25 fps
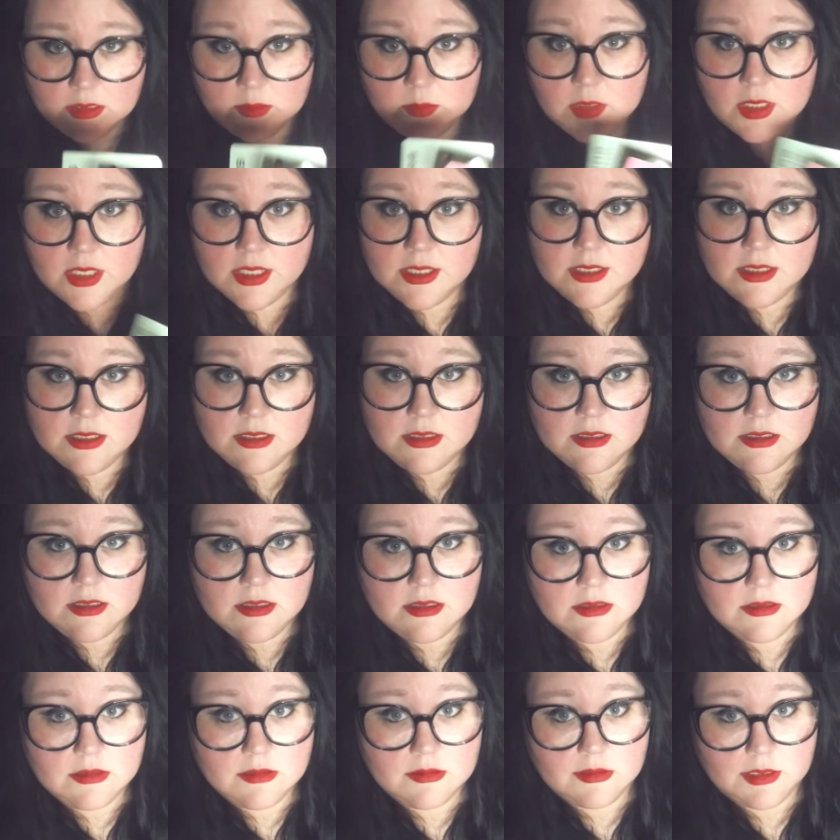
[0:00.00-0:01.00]
glosses
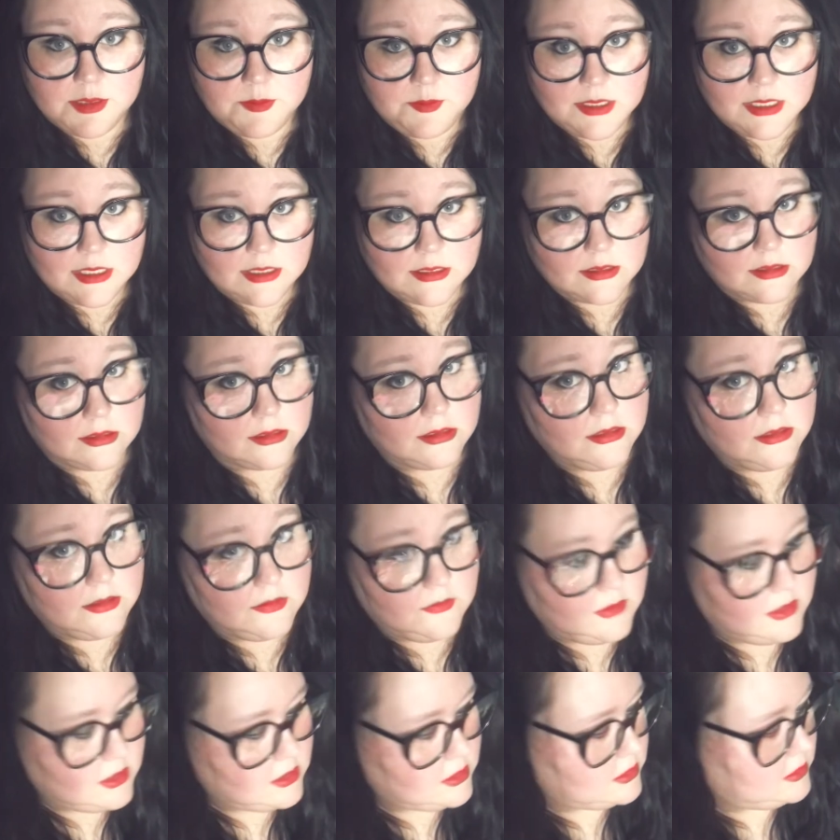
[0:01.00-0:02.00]
and lipsticks,
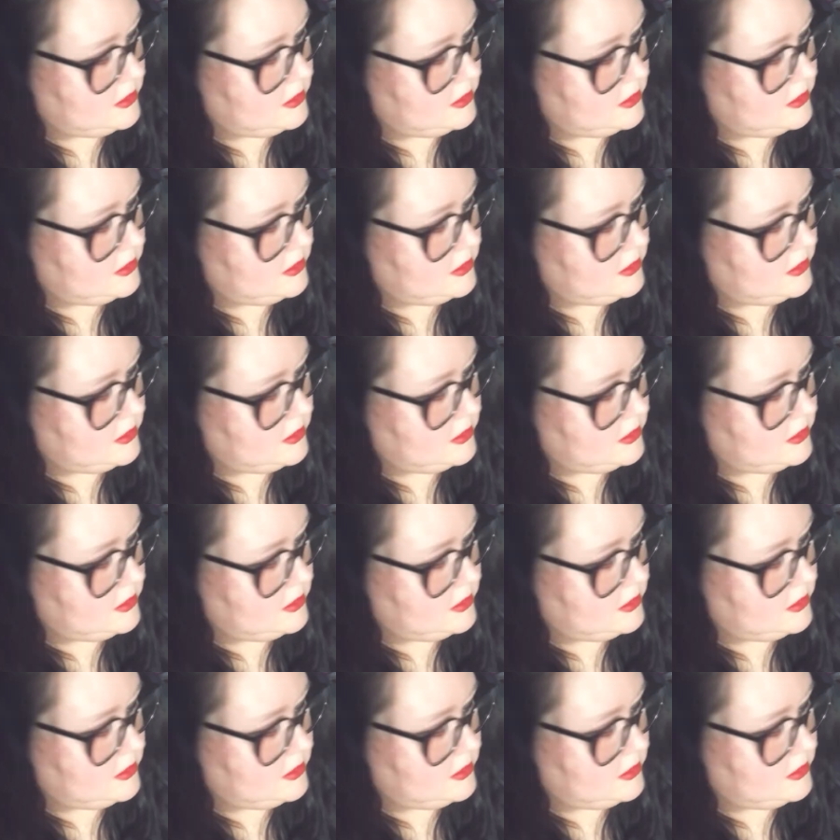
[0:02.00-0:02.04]
obviously.